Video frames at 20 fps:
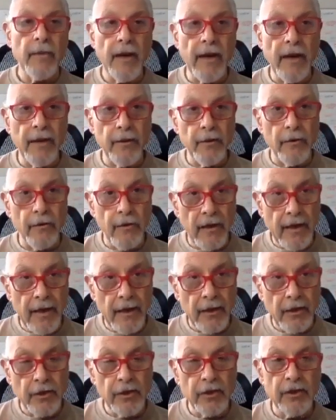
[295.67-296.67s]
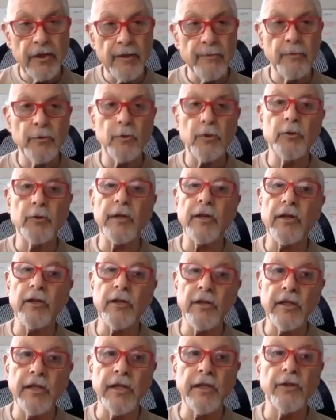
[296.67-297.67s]
and the relationships which we
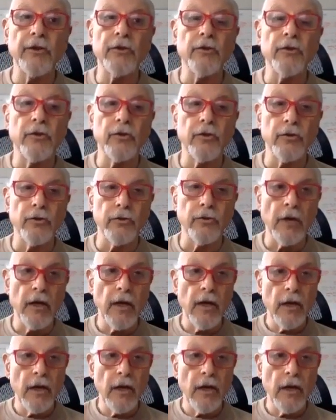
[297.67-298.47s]
continue to